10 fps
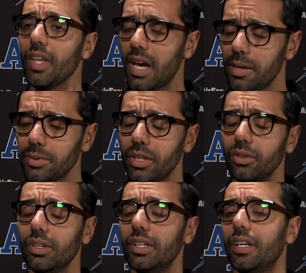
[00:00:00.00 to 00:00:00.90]

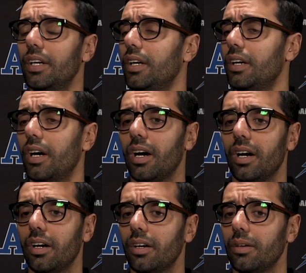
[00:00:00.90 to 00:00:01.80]
Absolutely.
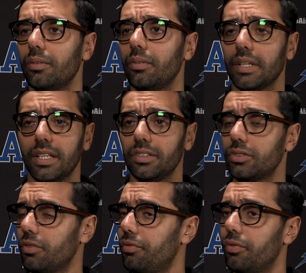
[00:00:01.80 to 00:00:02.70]
Uh, again, the
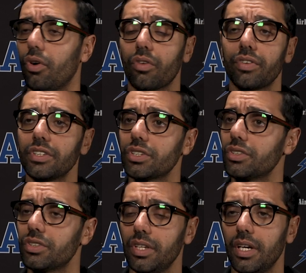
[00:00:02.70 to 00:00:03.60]
so four
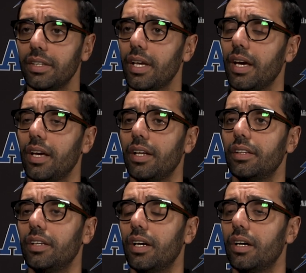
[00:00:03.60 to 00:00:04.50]
fencers, Ned
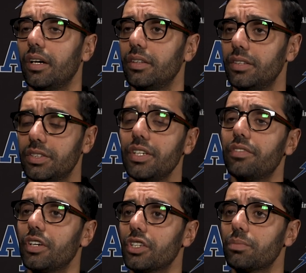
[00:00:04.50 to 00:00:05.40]
and uh, the three
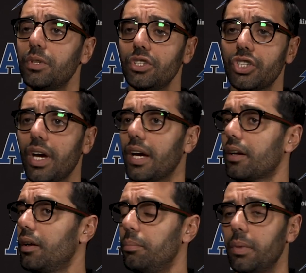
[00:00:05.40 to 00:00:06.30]
freshmen,
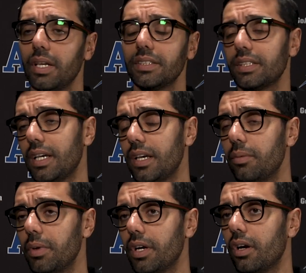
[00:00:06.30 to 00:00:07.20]
Jack, Melissa,
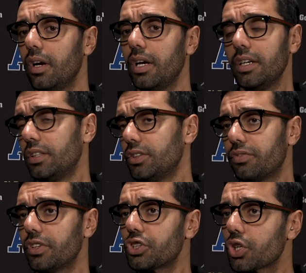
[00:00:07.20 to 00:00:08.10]
and Mira. is the
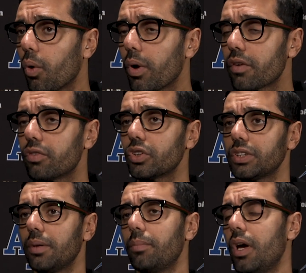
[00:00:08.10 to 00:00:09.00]
first showing for
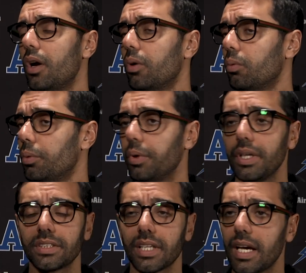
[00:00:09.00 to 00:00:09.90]
them. When we
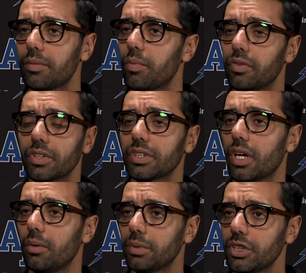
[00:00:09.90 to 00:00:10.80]
sat before the
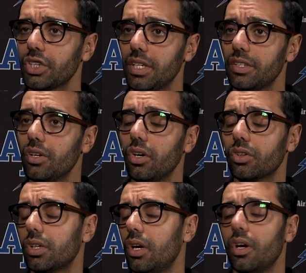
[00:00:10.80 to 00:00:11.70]
competition and
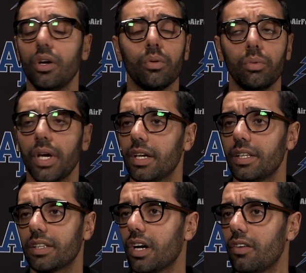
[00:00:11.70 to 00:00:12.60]
talked, we had
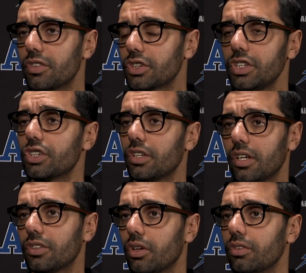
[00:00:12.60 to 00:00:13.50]
that conversation, and
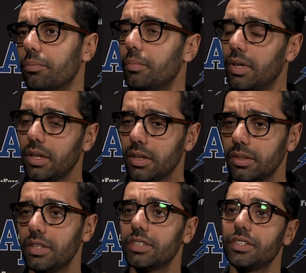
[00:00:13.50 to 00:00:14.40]
I told them,
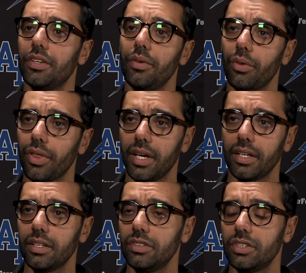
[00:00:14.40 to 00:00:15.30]
this is a new
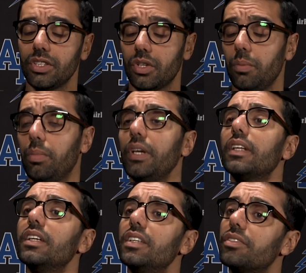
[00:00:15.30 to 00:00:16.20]
thing. This is a
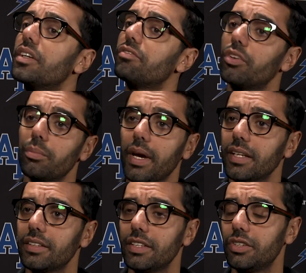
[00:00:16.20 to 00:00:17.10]
completely different
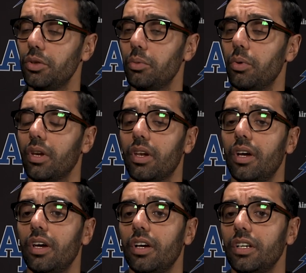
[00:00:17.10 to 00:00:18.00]
format that you will
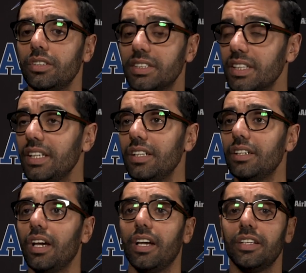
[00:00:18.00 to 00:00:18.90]
see
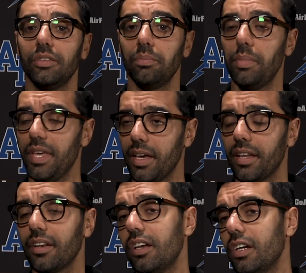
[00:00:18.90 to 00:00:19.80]
and be
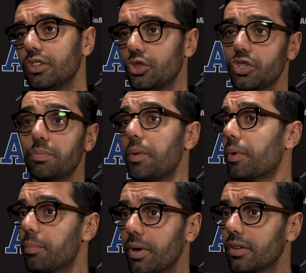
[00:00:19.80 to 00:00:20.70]
in. So just be
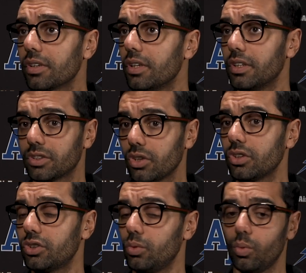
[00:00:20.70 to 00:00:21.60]
prepared. It's
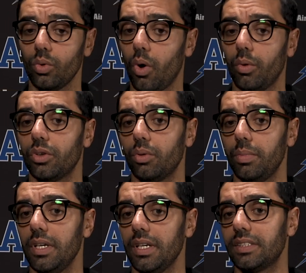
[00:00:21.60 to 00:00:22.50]
not going to
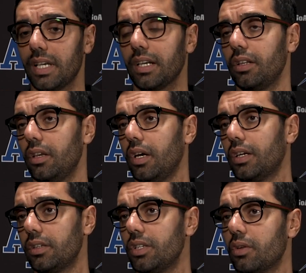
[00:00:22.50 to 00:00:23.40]
be exactly
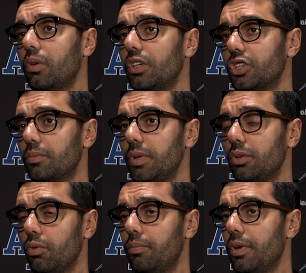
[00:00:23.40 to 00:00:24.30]
like the collegiate
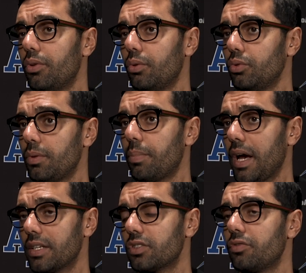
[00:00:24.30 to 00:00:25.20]
meet we've been through the
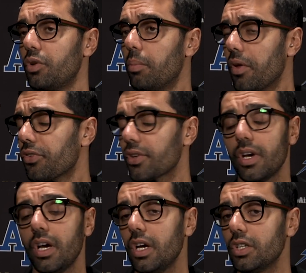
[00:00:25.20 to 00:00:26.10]
past few months.
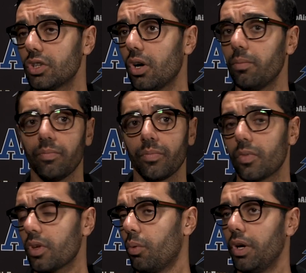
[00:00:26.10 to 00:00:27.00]
So
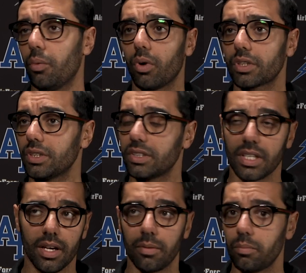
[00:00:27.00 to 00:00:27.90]
the way it works, it's
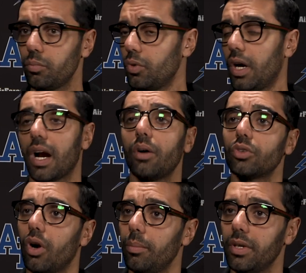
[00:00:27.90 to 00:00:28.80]
a, uh, a
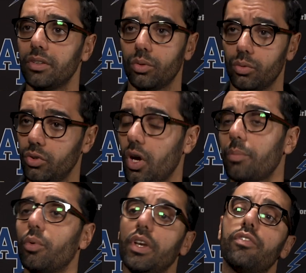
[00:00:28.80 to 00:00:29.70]
round robin,
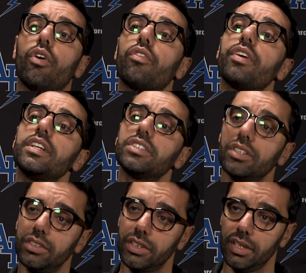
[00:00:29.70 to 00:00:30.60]
top 24
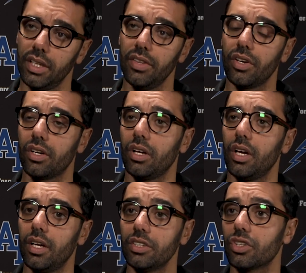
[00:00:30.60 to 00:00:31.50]
fencers in the,
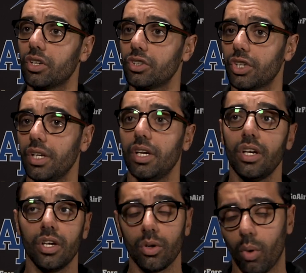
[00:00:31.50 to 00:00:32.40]
uh, in the country
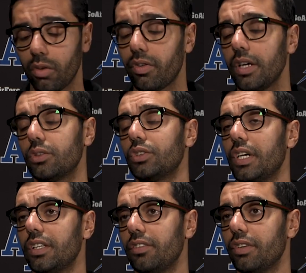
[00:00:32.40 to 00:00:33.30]
qualify to
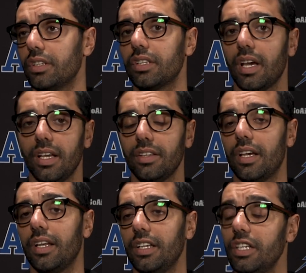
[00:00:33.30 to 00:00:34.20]
that event, and
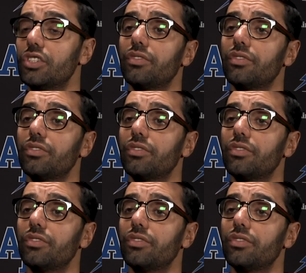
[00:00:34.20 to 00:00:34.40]
then each